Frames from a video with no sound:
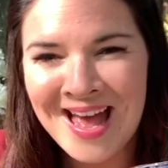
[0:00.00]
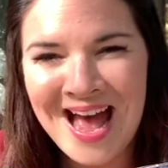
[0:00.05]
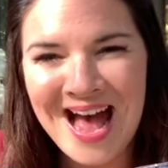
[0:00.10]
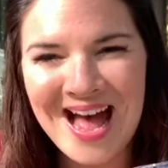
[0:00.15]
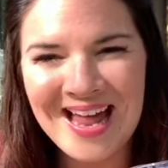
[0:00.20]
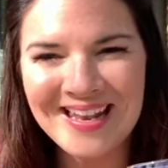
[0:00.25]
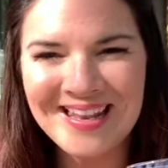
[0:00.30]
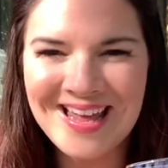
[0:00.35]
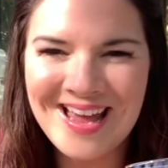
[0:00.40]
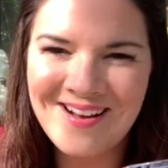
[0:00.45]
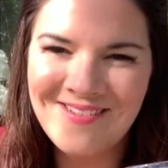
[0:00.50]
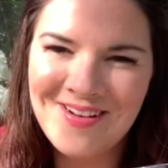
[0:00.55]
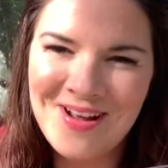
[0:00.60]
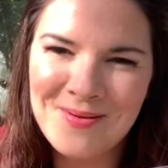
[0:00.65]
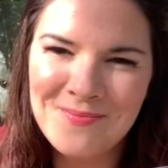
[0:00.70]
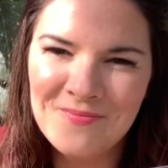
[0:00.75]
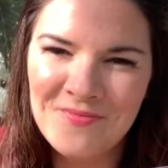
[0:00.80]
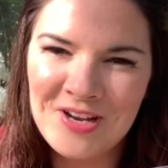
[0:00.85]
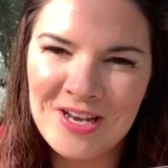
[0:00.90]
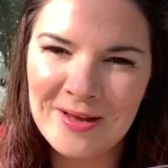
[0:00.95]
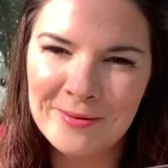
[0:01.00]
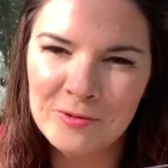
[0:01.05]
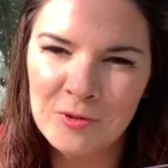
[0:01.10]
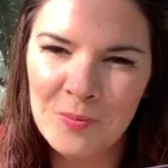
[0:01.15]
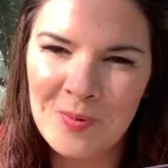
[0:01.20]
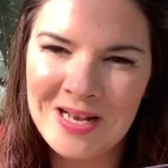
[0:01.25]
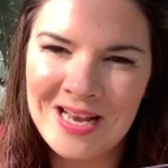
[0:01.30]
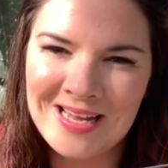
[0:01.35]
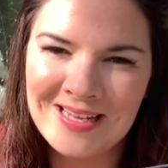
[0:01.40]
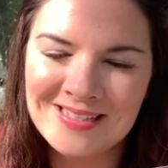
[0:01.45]
And their videos will
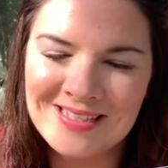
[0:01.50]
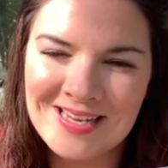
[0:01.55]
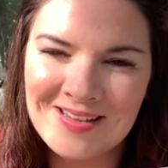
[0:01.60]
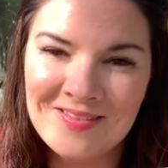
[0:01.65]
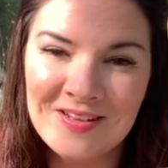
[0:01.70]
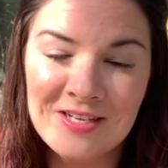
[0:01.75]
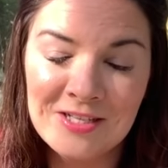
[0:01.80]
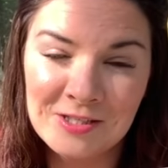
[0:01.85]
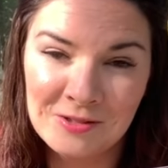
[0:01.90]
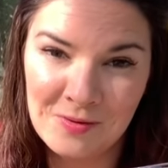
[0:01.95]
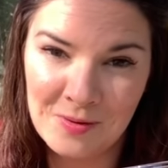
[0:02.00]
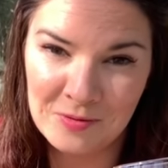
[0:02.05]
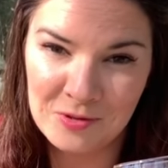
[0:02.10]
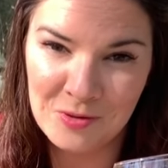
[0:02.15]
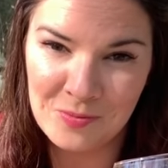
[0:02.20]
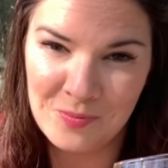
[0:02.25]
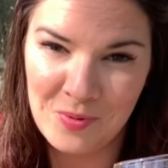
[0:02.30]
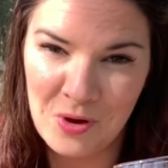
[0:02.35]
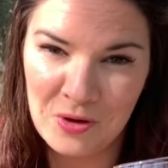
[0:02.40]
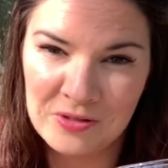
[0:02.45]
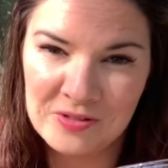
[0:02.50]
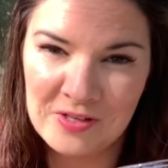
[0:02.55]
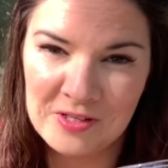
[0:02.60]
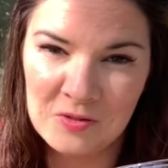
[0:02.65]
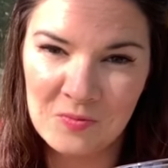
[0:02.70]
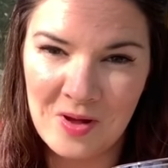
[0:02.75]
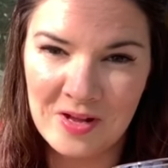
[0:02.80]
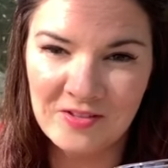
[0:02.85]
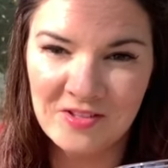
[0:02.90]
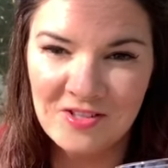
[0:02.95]
be linked in the description box as
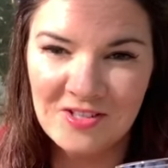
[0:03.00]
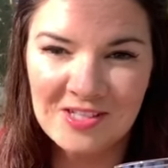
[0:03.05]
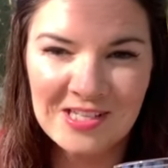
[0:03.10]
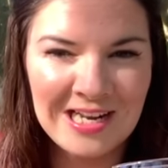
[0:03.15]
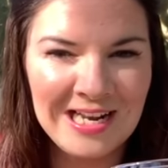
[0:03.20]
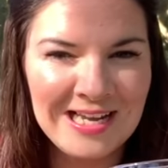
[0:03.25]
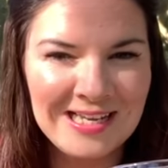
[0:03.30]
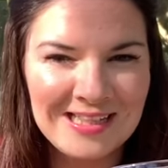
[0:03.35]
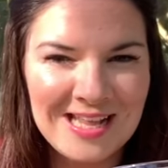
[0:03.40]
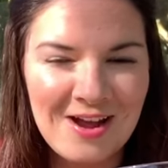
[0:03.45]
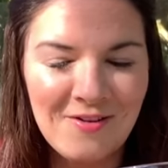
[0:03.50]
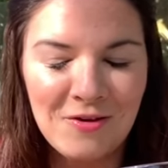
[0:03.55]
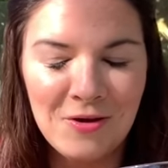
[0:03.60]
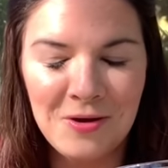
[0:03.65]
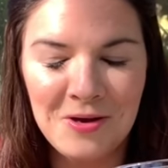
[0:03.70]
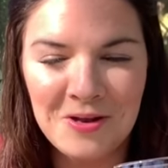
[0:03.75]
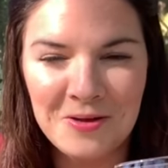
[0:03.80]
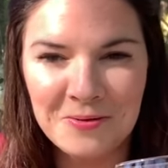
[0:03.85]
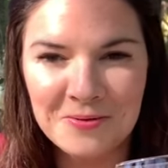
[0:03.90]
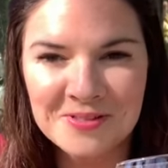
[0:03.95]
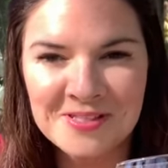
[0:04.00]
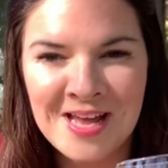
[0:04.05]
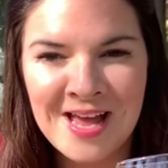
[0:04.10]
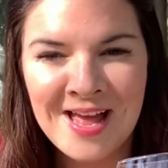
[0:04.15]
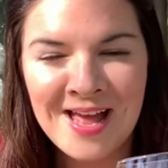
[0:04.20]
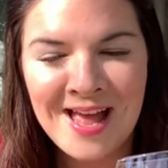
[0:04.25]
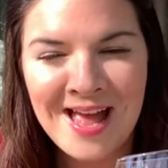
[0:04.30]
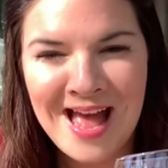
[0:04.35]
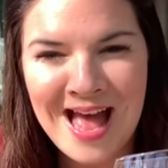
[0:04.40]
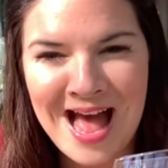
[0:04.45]
well. So just click there on Luke's
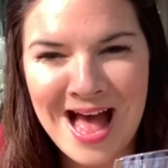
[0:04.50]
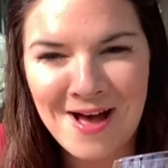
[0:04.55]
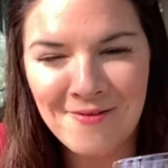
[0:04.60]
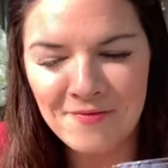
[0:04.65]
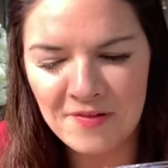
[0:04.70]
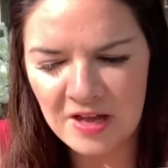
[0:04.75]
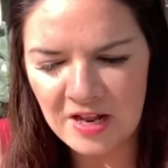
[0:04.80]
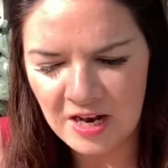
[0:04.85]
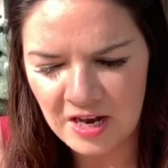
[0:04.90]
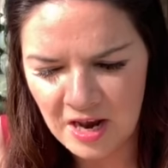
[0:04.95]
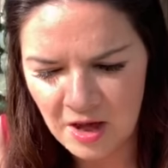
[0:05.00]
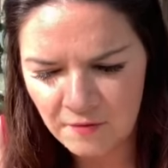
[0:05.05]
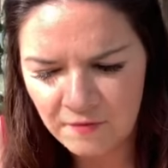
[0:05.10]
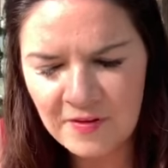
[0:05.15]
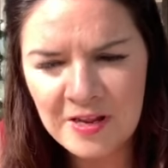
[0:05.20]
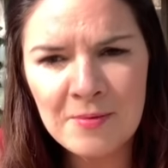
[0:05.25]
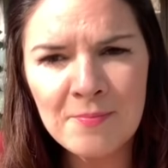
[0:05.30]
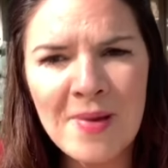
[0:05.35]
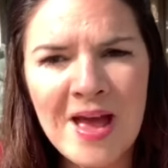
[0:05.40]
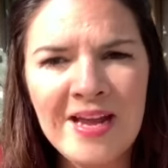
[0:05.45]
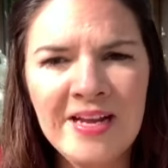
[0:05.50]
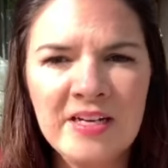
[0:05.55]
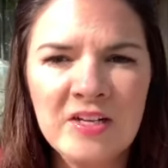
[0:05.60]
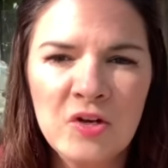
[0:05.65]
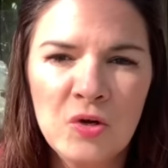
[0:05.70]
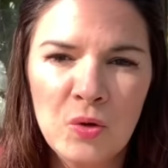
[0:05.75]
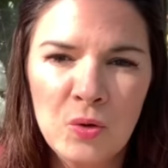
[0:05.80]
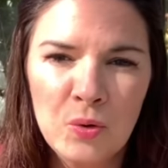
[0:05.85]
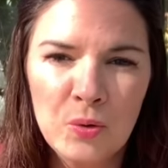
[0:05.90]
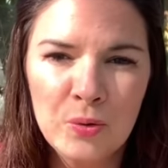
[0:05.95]
Have a lovely main
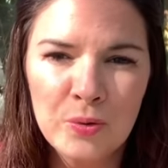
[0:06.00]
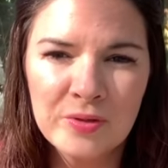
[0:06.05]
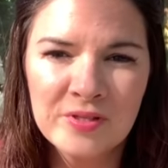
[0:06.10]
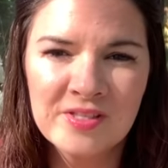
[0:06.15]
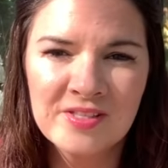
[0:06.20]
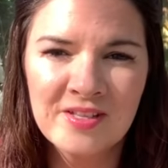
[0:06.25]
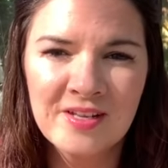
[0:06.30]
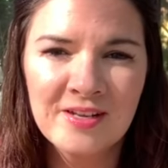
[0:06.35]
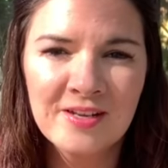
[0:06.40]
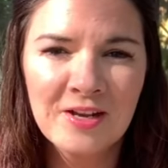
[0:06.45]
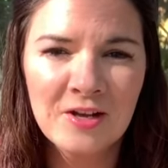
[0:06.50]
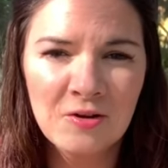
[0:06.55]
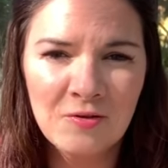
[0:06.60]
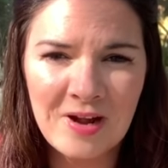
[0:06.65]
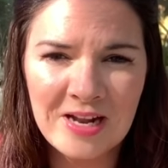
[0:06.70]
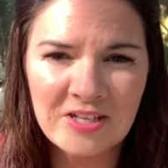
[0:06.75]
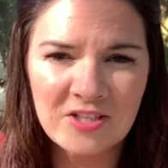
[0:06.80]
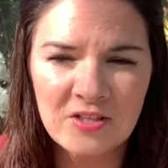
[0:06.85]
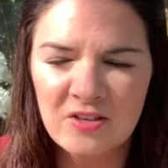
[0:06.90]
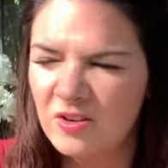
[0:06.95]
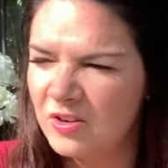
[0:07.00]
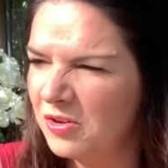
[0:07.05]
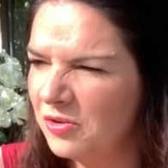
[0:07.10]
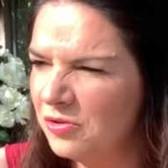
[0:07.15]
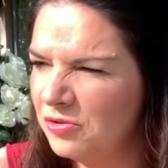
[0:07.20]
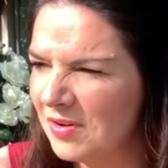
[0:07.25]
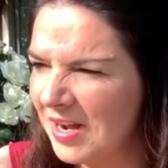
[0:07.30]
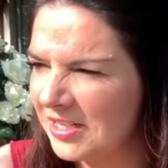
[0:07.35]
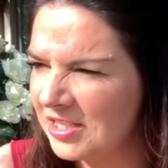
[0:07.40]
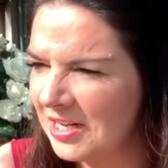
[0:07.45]
course.
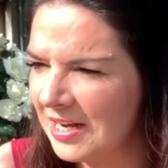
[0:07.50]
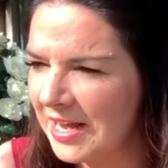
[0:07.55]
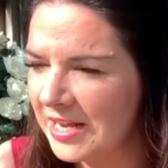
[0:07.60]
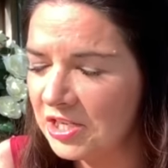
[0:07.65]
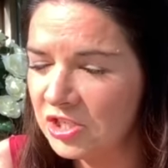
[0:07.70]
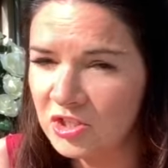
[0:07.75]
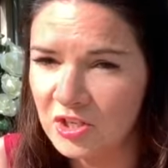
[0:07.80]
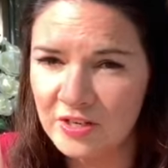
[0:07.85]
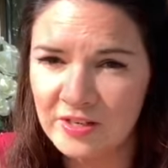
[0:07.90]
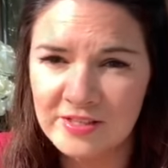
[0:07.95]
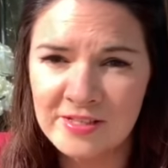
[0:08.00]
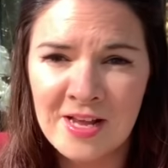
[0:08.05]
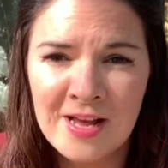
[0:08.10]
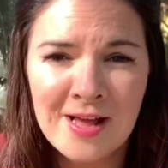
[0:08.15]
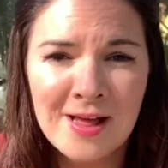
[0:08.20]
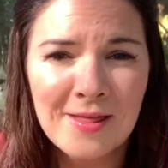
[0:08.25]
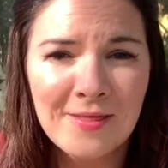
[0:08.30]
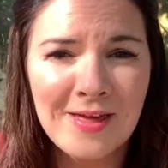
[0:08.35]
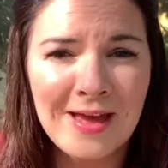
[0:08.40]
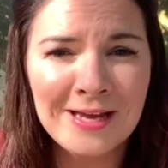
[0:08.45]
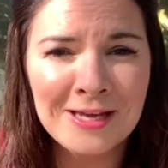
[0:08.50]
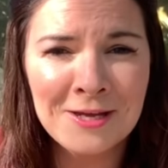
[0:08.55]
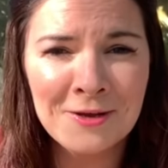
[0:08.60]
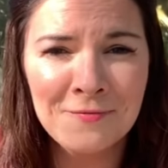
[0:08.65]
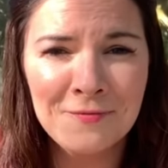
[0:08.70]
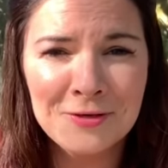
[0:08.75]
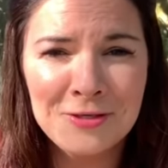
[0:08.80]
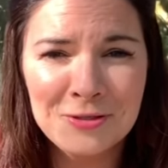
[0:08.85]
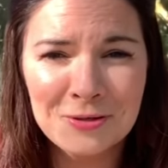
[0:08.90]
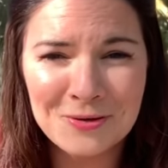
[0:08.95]
Congratulations. Thank you
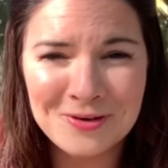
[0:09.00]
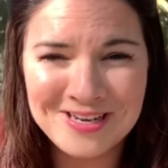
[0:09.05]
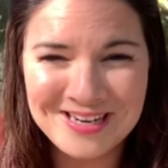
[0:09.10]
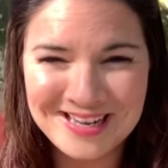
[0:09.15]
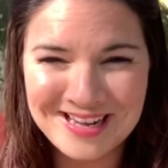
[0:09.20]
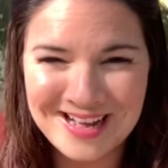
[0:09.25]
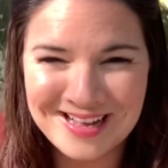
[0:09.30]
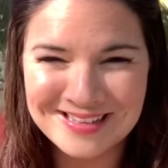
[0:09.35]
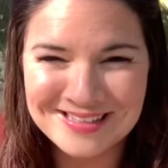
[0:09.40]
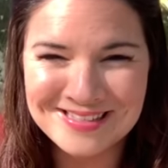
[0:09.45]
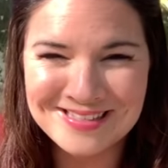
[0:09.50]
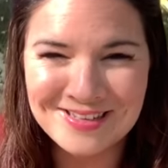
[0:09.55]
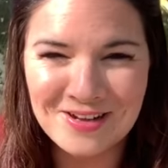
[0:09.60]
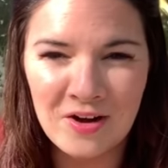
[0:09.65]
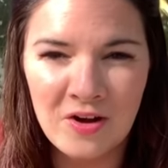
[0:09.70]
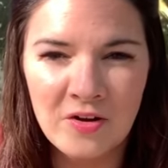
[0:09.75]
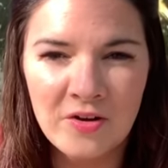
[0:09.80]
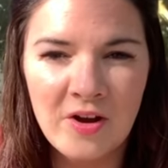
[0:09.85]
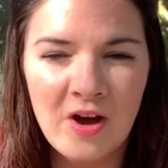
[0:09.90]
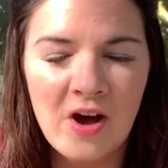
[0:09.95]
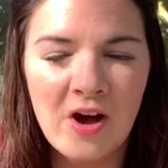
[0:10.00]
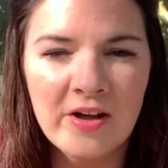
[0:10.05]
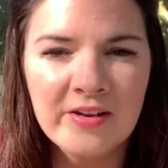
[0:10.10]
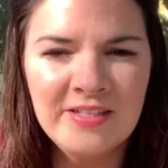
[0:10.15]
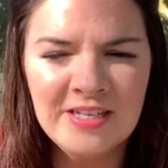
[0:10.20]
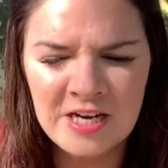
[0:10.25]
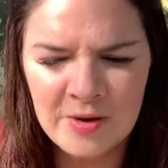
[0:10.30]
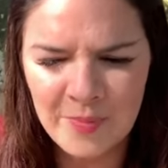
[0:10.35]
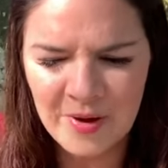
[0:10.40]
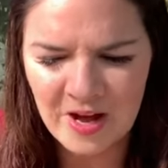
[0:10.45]
for joining us on our
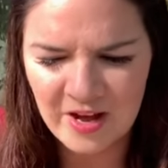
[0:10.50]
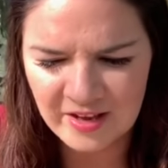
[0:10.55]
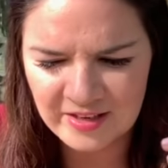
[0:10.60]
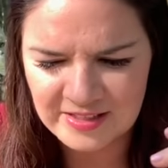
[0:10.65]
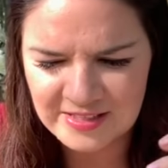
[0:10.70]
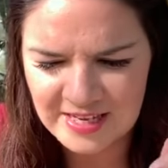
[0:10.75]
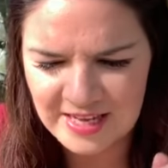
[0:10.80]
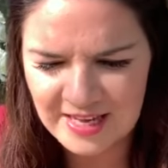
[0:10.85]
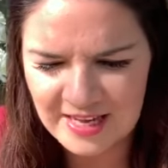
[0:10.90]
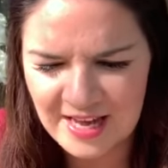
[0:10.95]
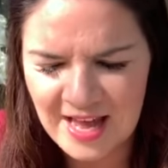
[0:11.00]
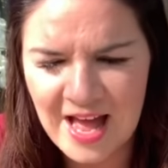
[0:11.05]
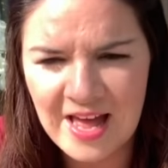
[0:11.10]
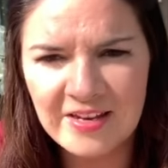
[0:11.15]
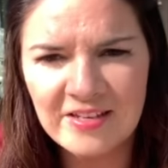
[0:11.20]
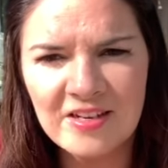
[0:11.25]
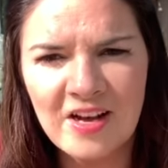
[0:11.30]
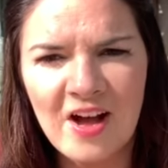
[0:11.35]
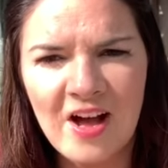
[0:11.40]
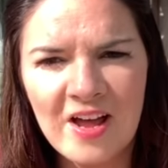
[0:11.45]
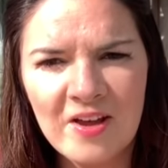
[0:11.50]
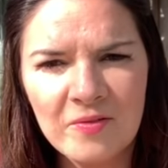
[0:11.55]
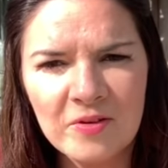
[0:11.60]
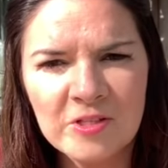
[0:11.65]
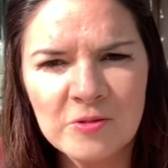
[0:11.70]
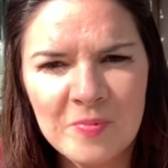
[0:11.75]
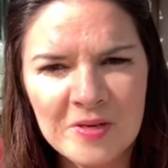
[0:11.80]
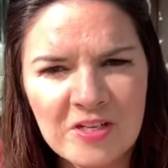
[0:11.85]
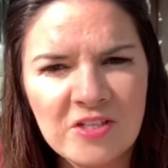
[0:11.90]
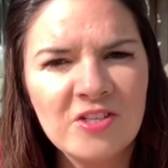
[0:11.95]
dinner party, and I will
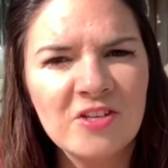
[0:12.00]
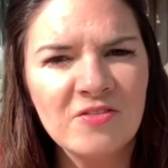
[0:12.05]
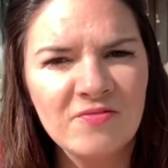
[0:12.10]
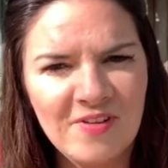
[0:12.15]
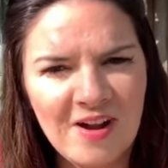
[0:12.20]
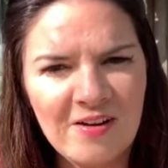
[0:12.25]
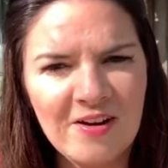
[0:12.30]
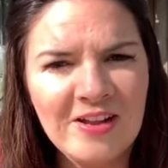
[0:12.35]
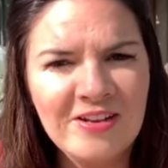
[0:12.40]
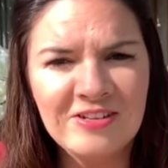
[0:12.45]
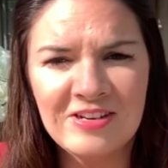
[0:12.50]
speak to you very